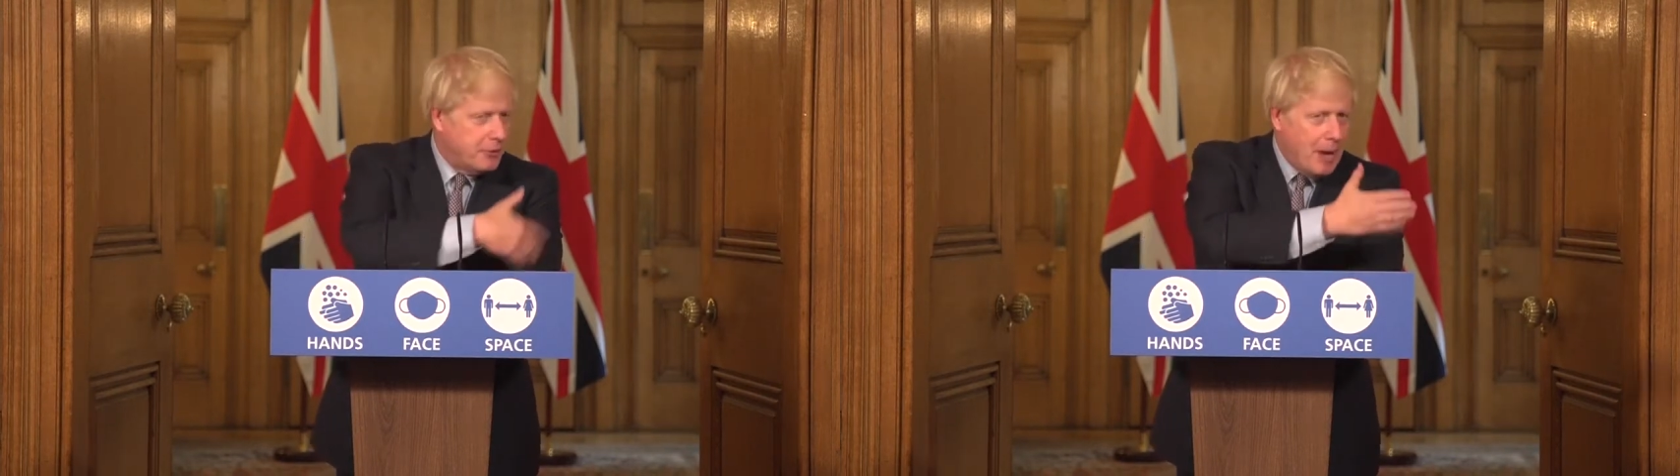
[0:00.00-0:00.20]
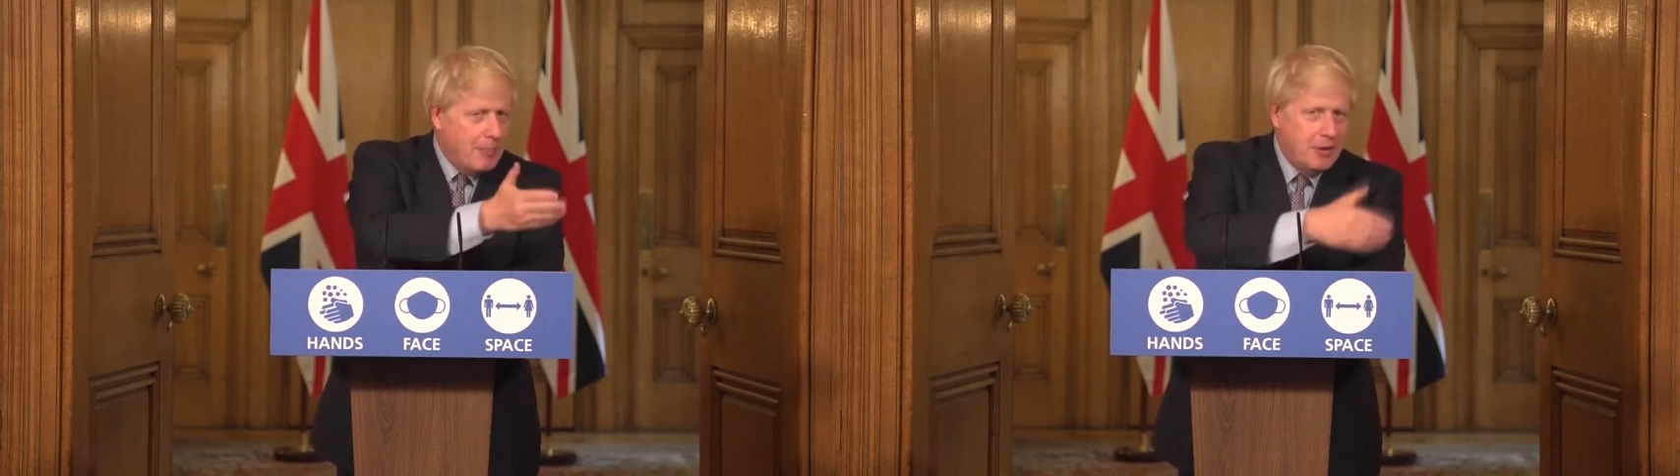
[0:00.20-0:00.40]
a
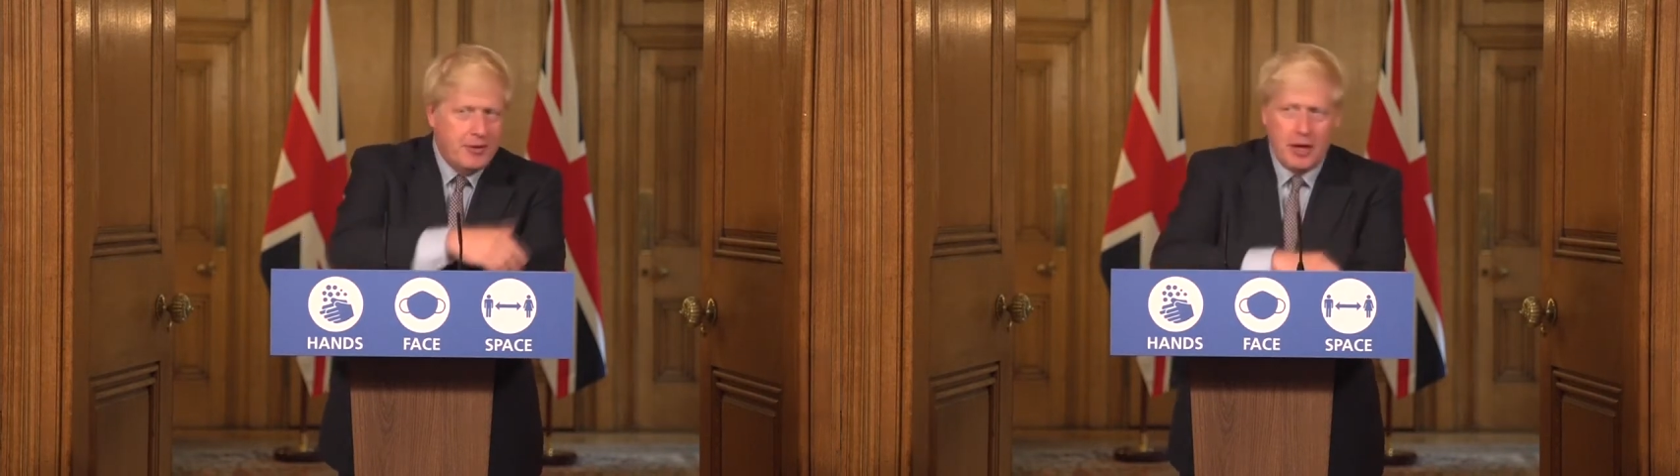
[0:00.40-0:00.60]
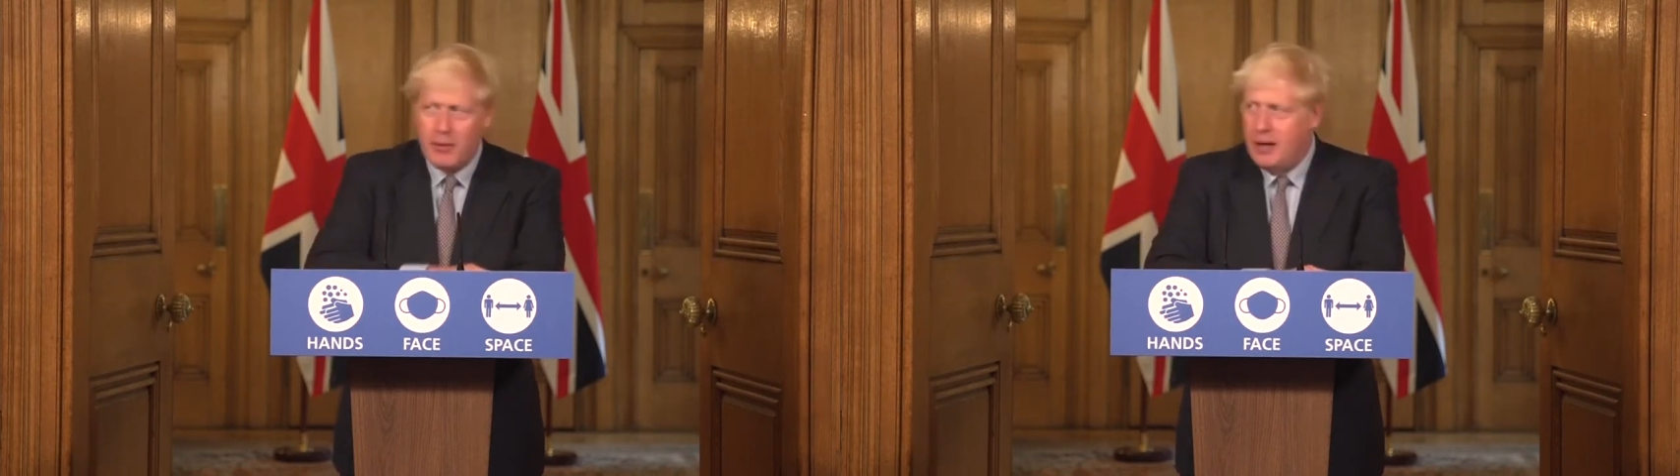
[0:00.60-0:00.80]
rapid
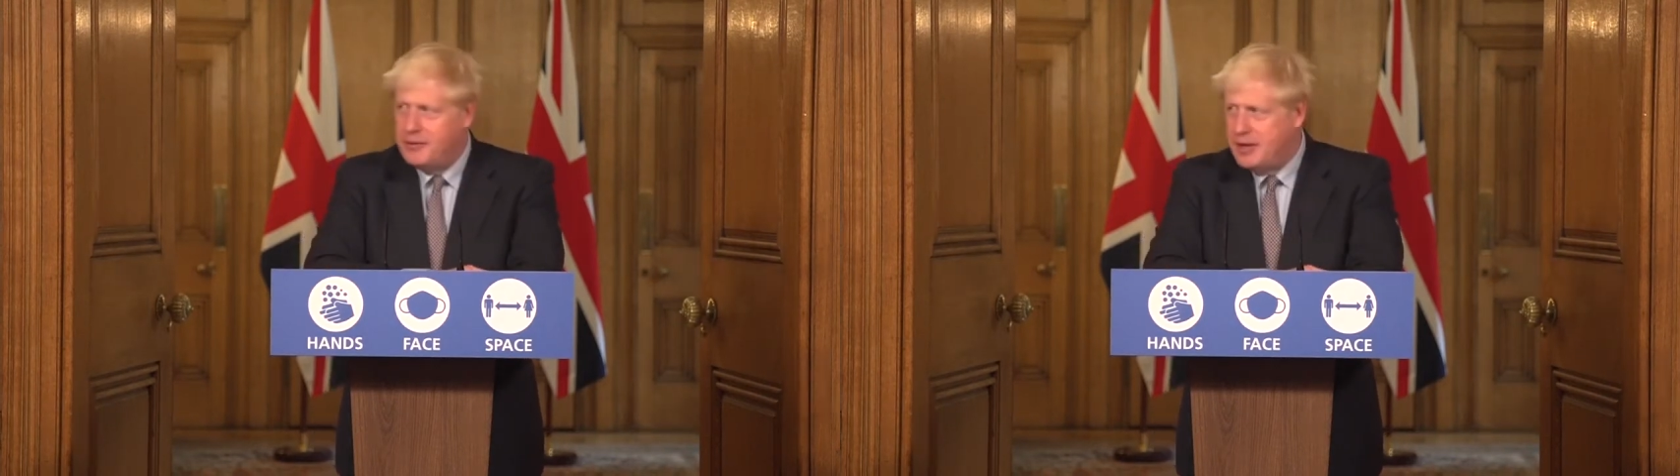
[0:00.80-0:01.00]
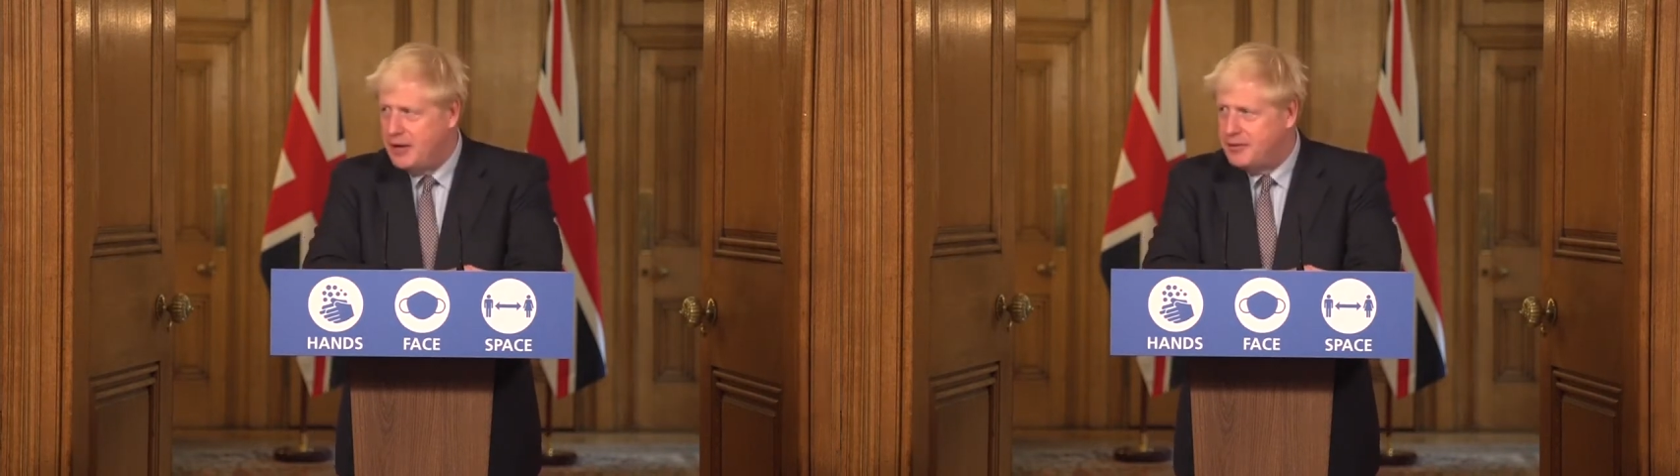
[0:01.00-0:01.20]
turnaround
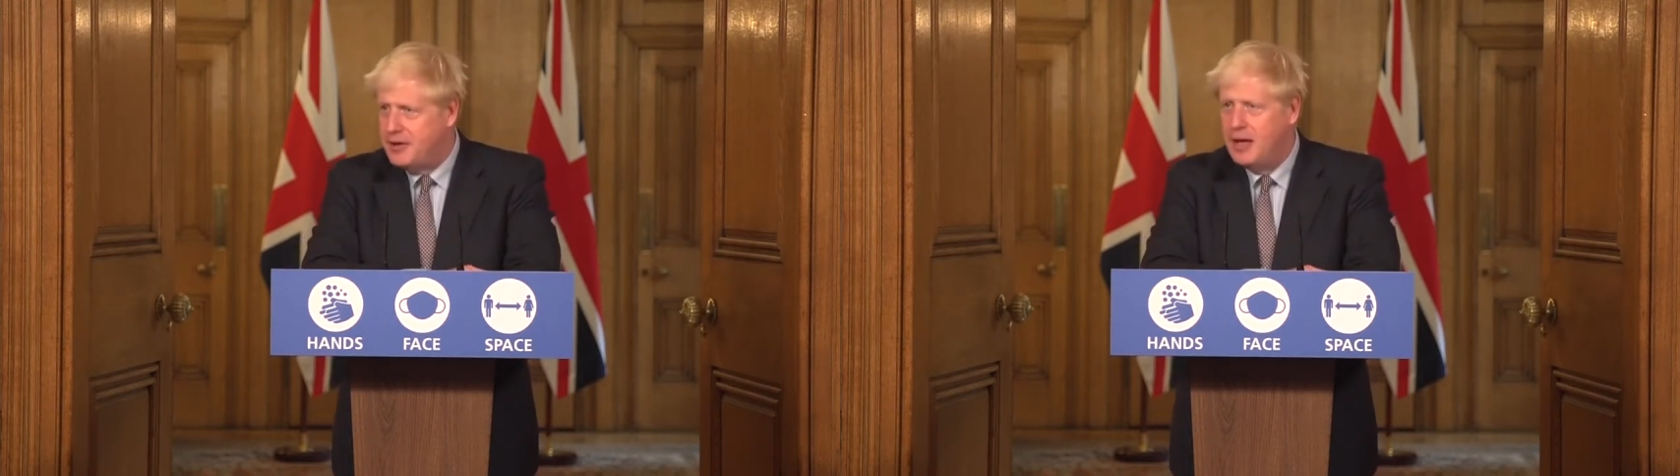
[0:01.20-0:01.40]
test